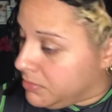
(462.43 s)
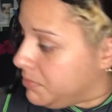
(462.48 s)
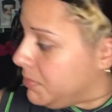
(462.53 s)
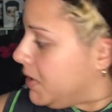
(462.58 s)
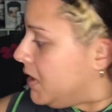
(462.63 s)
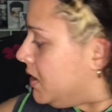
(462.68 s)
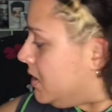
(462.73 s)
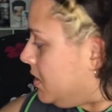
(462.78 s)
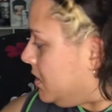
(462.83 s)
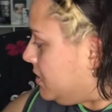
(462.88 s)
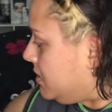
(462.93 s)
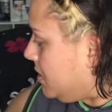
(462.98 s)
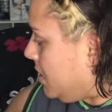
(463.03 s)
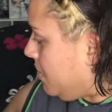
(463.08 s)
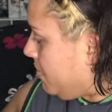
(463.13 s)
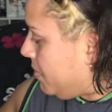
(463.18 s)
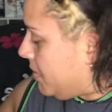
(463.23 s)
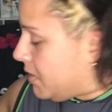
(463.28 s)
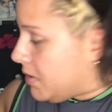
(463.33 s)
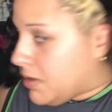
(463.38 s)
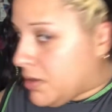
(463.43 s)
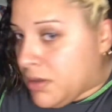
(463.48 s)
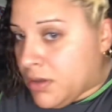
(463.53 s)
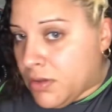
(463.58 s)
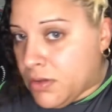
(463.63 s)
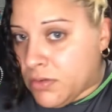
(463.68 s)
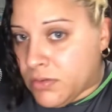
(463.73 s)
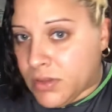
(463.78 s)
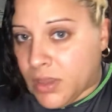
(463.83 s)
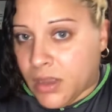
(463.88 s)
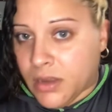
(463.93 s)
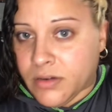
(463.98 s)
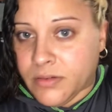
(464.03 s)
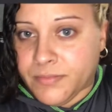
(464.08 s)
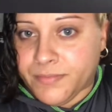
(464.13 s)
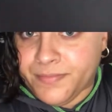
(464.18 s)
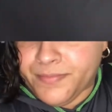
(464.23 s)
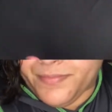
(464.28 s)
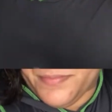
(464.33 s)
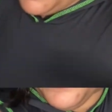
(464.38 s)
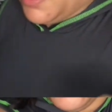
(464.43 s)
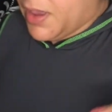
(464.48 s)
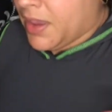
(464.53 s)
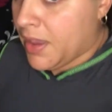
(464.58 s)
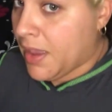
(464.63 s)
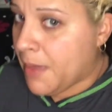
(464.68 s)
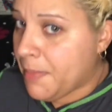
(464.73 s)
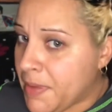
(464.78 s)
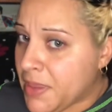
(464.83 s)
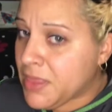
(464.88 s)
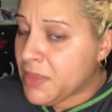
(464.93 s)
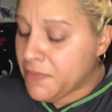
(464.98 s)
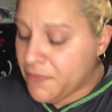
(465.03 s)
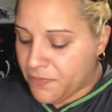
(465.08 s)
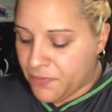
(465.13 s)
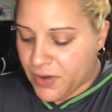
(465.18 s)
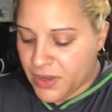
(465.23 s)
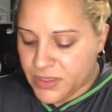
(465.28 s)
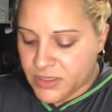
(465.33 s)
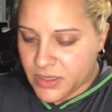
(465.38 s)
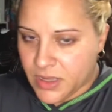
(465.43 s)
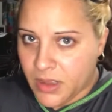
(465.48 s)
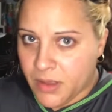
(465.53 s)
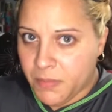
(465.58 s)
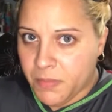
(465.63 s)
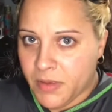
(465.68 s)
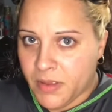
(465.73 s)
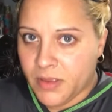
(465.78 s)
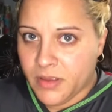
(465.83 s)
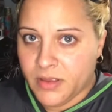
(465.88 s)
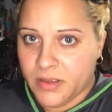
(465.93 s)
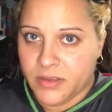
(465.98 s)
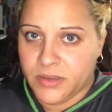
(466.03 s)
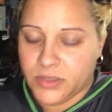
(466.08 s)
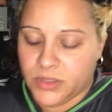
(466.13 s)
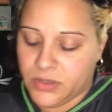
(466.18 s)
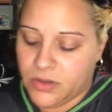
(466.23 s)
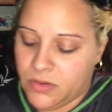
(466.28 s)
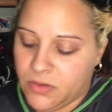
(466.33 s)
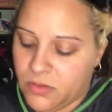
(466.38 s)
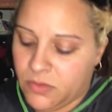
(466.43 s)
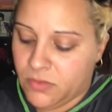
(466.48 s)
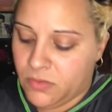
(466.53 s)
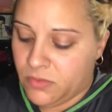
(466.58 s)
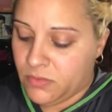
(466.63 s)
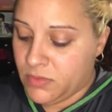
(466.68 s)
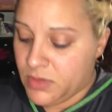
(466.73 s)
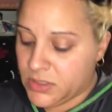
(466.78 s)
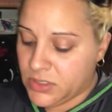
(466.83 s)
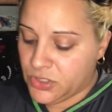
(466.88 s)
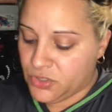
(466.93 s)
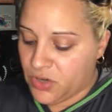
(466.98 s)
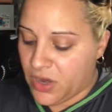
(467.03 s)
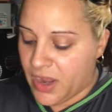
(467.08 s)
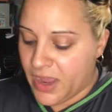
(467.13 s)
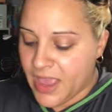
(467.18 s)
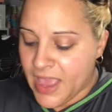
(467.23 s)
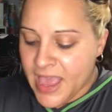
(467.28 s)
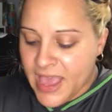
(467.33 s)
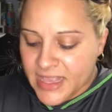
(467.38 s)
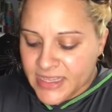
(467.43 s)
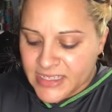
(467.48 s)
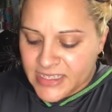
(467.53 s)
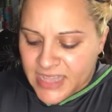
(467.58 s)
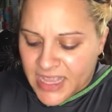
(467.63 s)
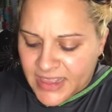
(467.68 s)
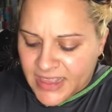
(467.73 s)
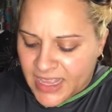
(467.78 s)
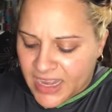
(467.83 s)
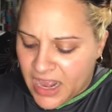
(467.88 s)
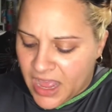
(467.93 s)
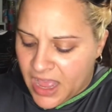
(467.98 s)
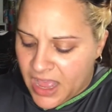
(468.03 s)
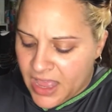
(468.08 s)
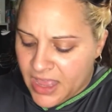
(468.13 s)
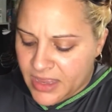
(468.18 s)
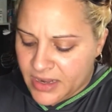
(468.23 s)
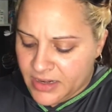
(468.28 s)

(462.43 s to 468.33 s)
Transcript: pin this up. Hold on. Okay, I pinned the front up, so let's try. It's not that hot.